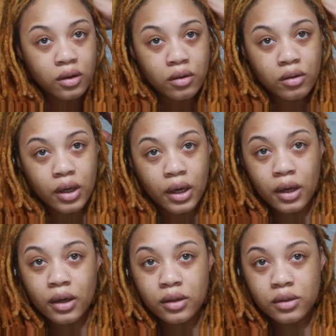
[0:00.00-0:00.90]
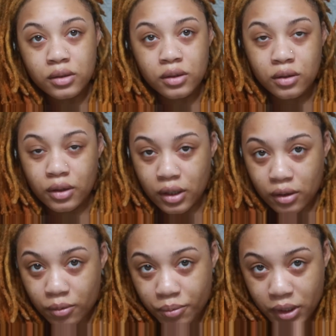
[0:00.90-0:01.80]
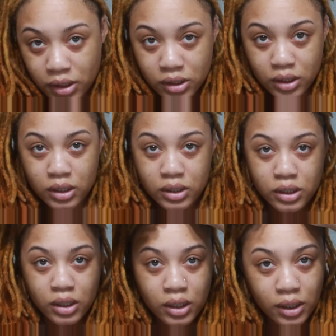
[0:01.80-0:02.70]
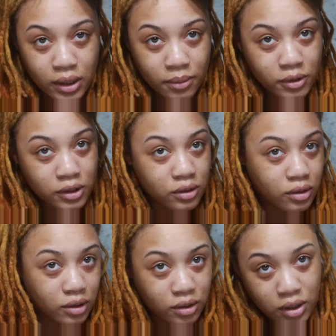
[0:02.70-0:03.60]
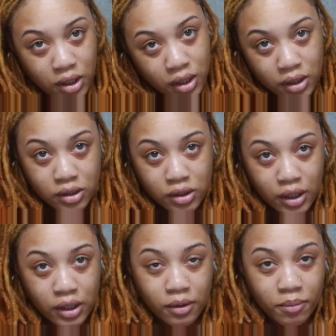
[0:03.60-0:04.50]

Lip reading: Okay. So that little piece that is there, I'm just gonna start in the